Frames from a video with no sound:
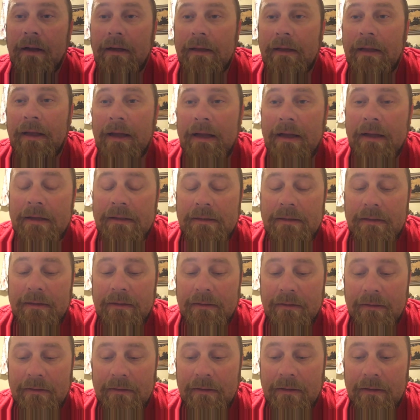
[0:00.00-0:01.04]
guys,
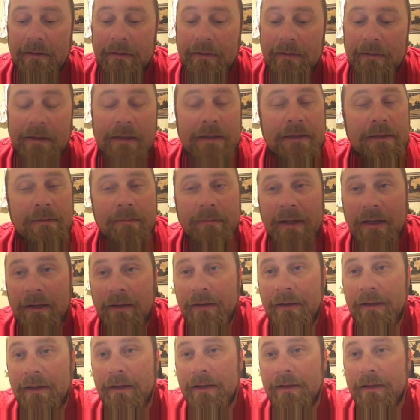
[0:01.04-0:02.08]
that's
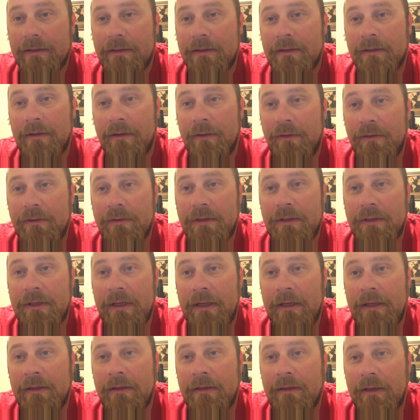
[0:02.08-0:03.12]
about it. So you've
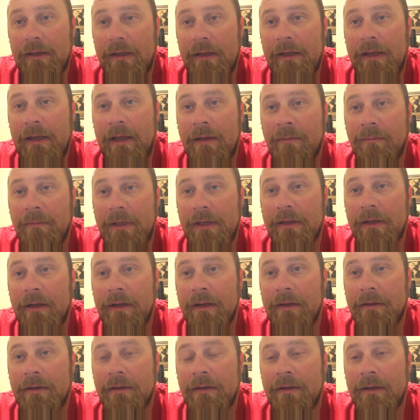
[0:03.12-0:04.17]
seen it can be
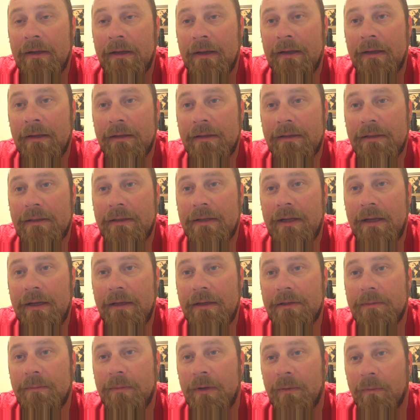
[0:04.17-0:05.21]
done. This tank
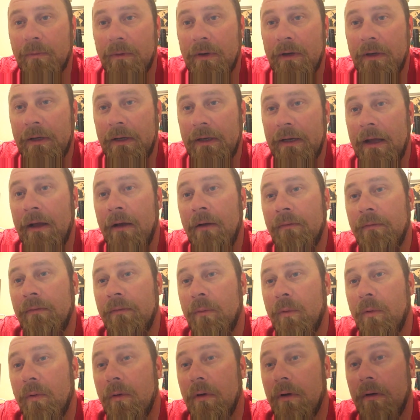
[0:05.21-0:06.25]
has been running now
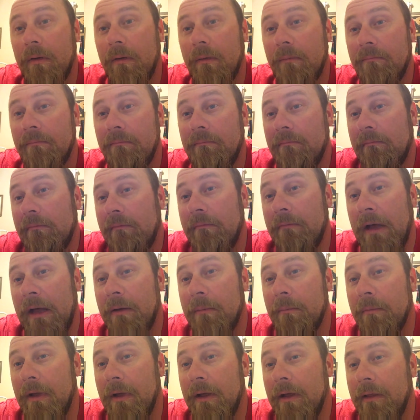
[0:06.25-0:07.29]
for about a
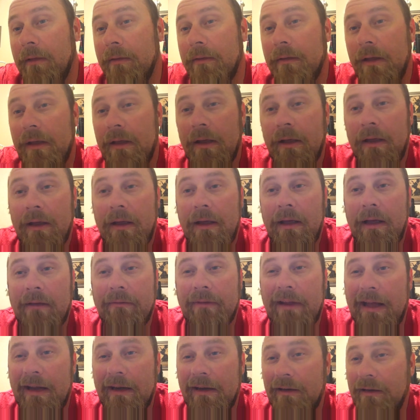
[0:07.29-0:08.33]
month.
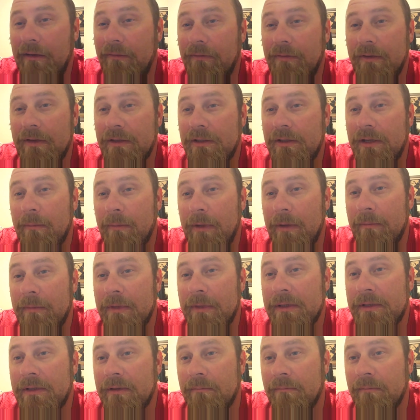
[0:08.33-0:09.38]
Haven't had any fish come up
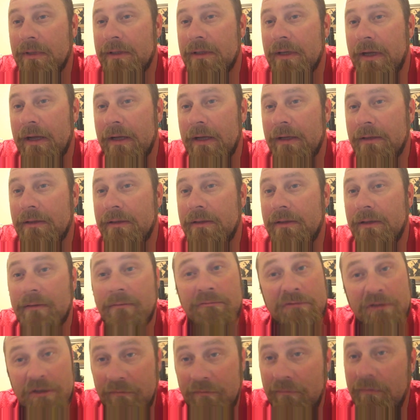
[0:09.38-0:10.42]
missing besides
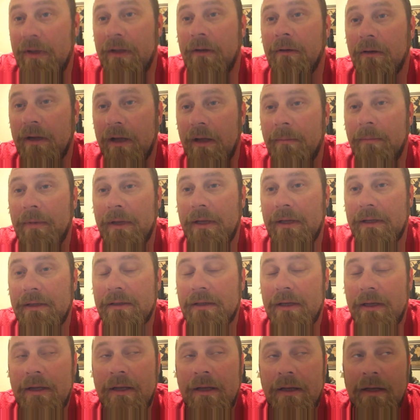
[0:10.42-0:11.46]
some feeder guppies
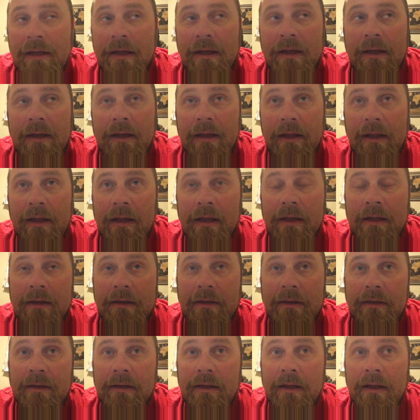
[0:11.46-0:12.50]
and